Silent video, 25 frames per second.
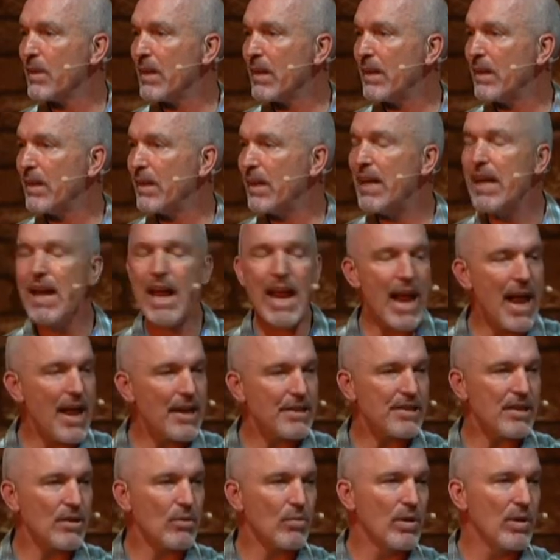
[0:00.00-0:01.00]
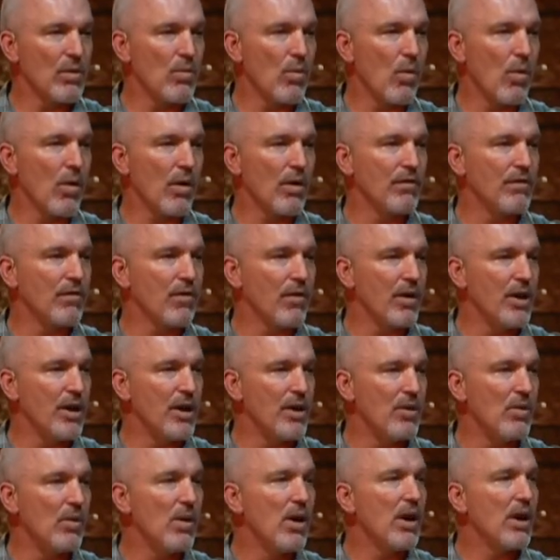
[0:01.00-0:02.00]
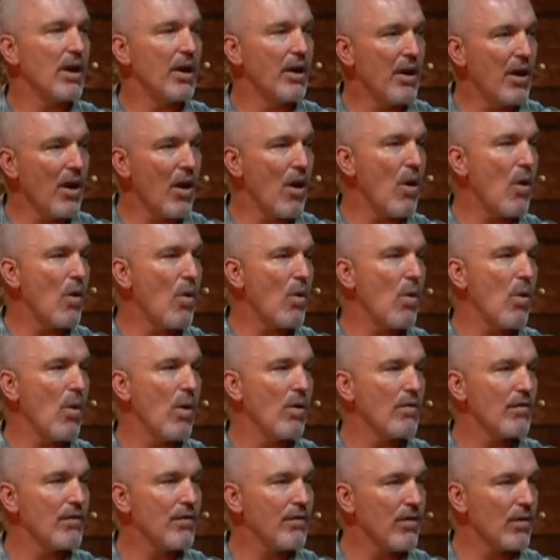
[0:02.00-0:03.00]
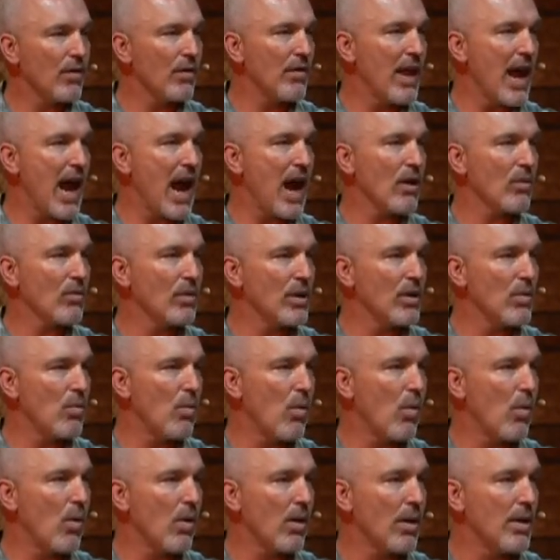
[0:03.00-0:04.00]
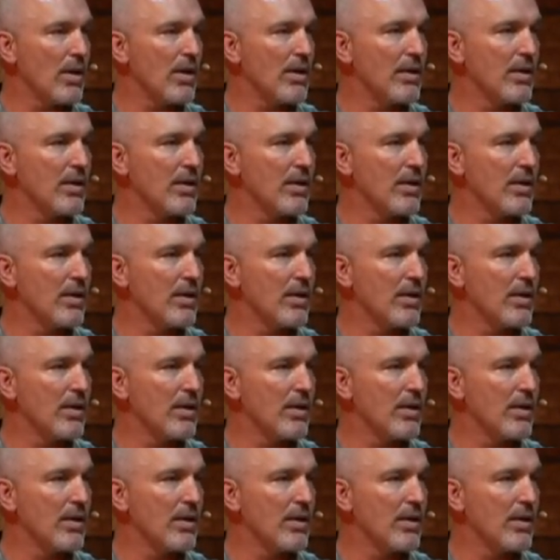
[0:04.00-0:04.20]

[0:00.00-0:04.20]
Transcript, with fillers: He has a reward for you. Go for that reward.